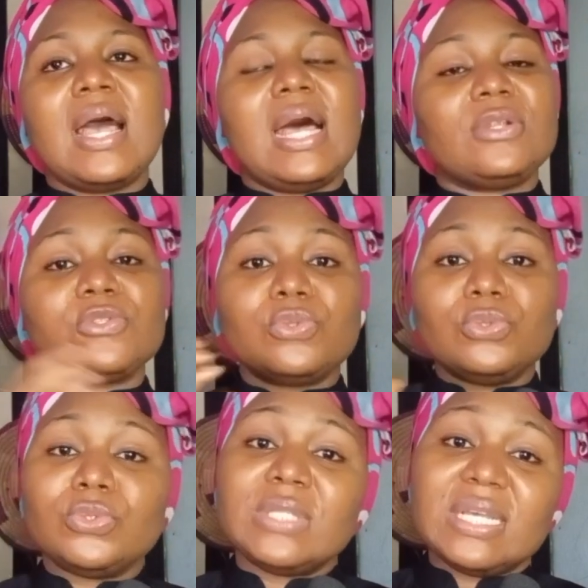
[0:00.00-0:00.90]
and also
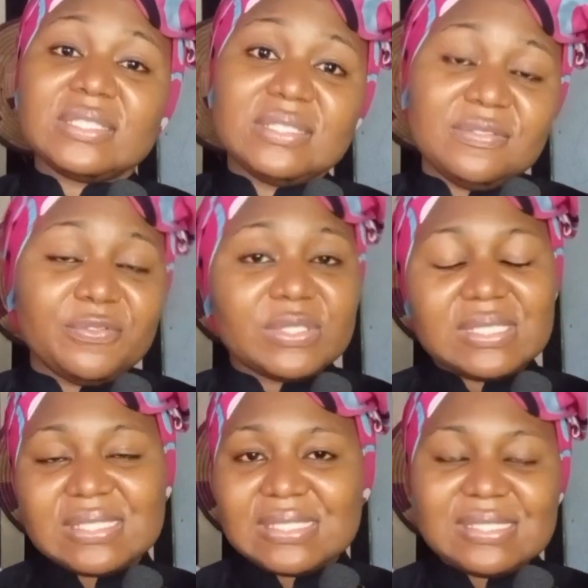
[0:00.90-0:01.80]
known as C14,
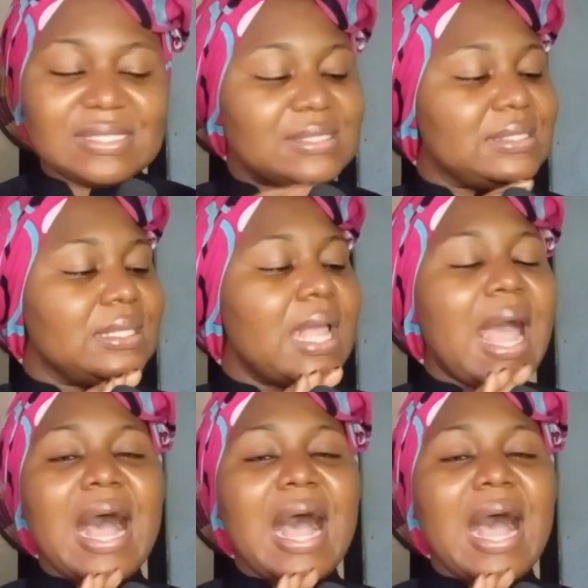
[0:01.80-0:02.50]
C16,